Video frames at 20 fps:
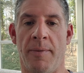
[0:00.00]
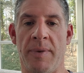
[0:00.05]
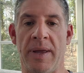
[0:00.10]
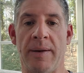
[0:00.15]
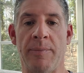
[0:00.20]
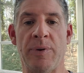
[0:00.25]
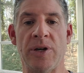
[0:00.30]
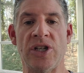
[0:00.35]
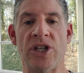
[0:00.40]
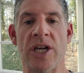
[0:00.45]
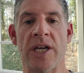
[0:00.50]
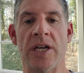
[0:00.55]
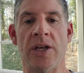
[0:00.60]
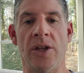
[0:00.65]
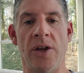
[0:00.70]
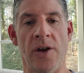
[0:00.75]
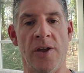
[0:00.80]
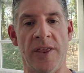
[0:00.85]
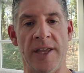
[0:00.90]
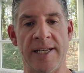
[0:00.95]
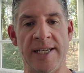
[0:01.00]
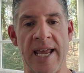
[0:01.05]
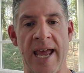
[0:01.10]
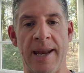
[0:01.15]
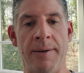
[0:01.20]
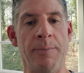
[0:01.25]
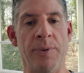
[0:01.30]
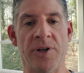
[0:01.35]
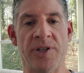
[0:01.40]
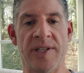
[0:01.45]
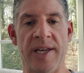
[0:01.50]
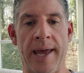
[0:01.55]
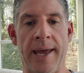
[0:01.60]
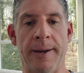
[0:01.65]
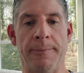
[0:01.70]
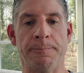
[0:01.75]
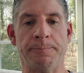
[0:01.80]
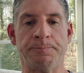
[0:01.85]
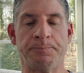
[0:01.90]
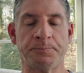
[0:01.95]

in particular the 10%,